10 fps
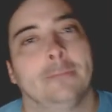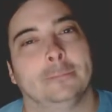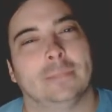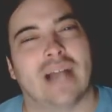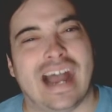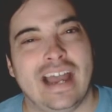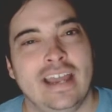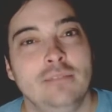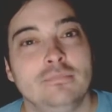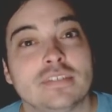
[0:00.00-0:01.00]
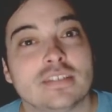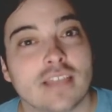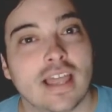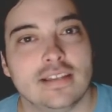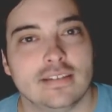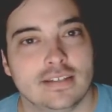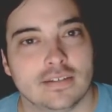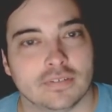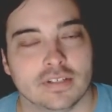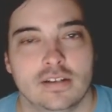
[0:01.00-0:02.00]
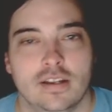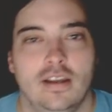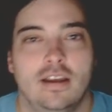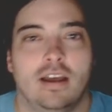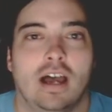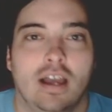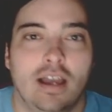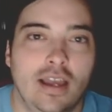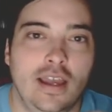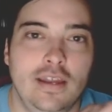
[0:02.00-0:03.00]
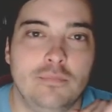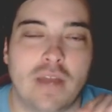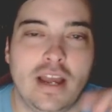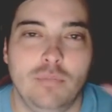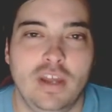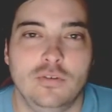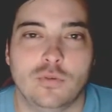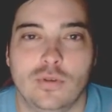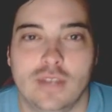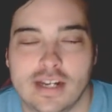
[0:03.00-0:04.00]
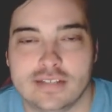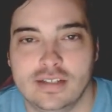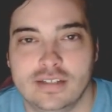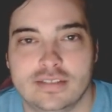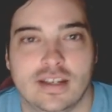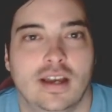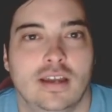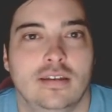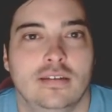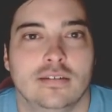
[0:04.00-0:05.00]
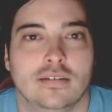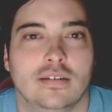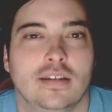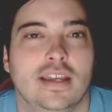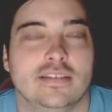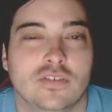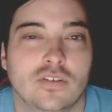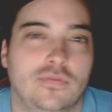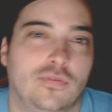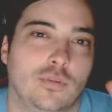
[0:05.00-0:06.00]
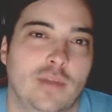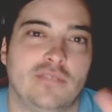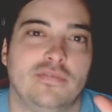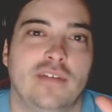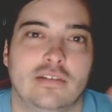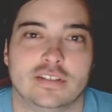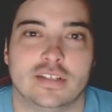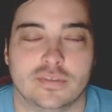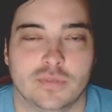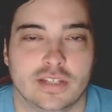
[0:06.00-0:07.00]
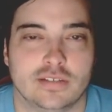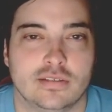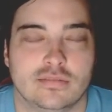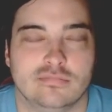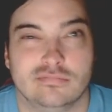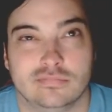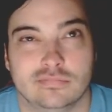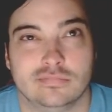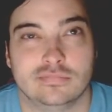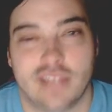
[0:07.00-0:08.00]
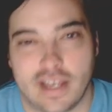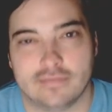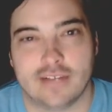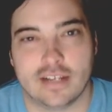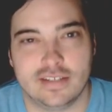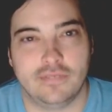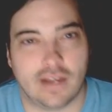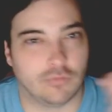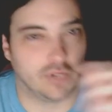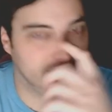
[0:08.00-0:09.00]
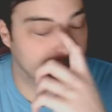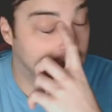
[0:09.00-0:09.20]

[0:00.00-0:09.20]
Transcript: I am slightly different. I my bankroll that I set aside is good for about five or six weeks. Mm, yeah, I'll say five weeks.